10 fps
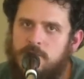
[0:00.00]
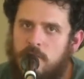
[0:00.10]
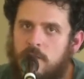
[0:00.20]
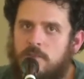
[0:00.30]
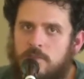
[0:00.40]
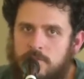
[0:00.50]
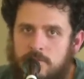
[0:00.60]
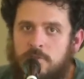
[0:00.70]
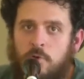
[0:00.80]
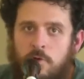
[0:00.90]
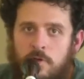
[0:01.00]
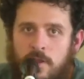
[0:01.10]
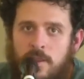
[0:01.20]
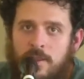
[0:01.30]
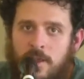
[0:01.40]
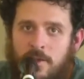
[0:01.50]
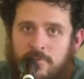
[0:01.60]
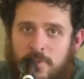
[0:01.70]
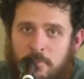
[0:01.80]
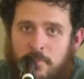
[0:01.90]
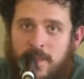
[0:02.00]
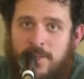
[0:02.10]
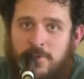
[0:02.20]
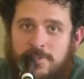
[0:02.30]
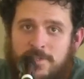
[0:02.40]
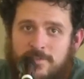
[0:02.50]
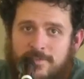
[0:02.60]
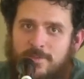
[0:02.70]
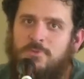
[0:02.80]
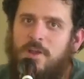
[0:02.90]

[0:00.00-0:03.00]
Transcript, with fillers: It's the story of the mint. Oh,